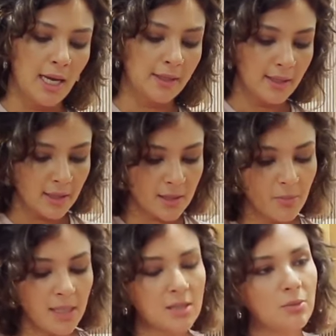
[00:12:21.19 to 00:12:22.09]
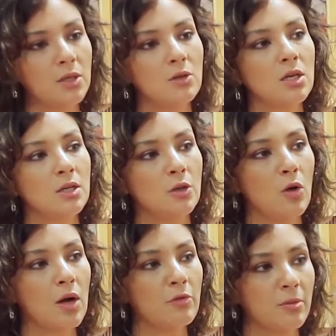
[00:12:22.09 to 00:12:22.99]
I think it's best when you learn
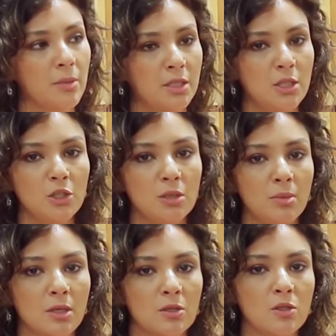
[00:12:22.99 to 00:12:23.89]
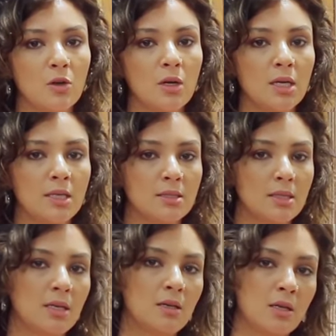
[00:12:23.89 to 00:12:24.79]
yoga from a teacher, because yoga
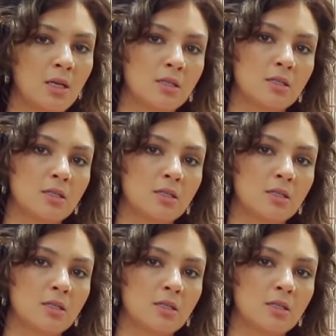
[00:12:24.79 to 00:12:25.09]
is it.